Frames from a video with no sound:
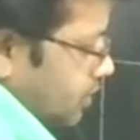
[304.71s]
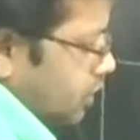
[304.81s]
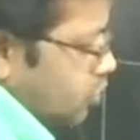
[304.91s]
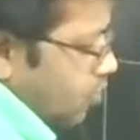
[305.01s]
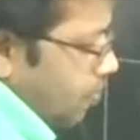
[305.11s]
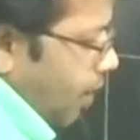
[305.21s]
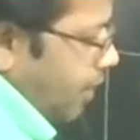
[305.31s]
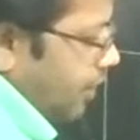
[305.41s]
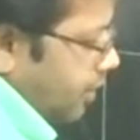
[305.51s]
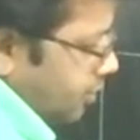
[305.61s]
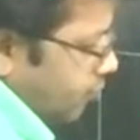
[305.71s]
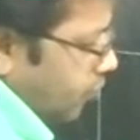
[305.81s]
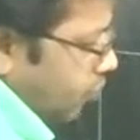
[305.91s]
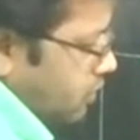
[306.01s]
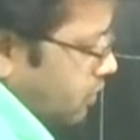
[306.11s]
are the
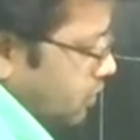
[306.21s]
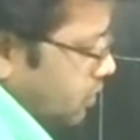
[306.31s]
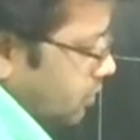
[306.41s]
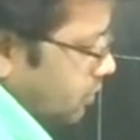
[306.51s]
focus.